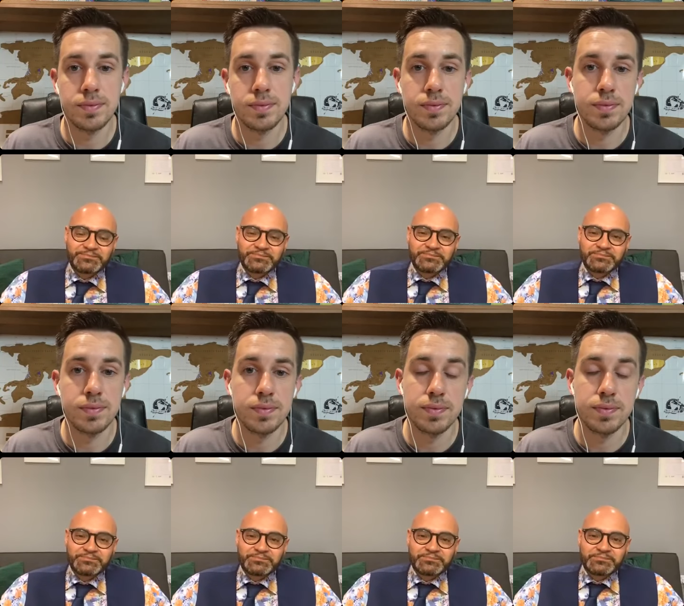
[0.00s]

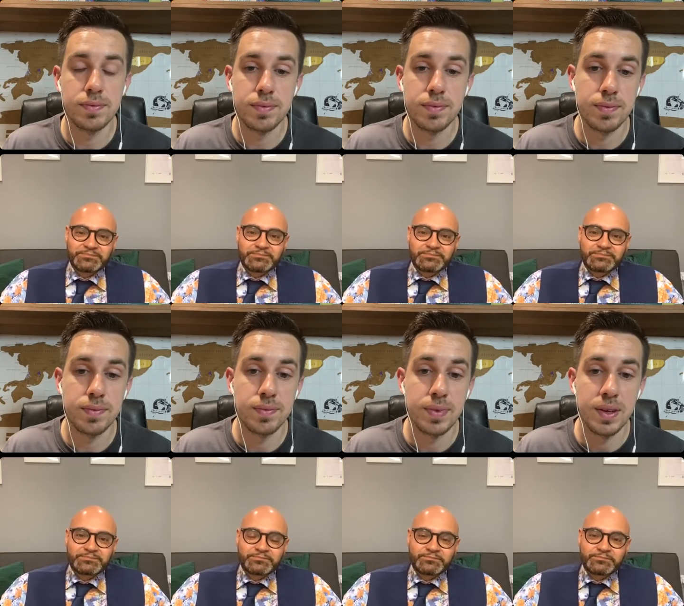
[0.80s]

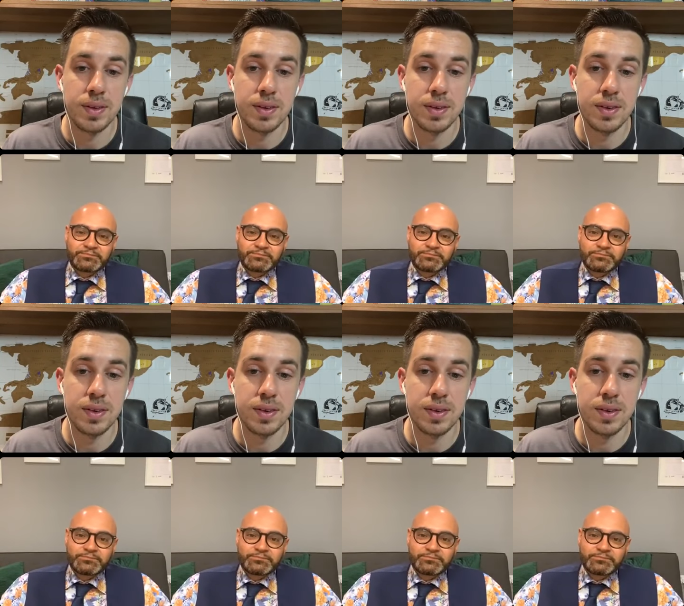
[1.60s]
(no one is talking)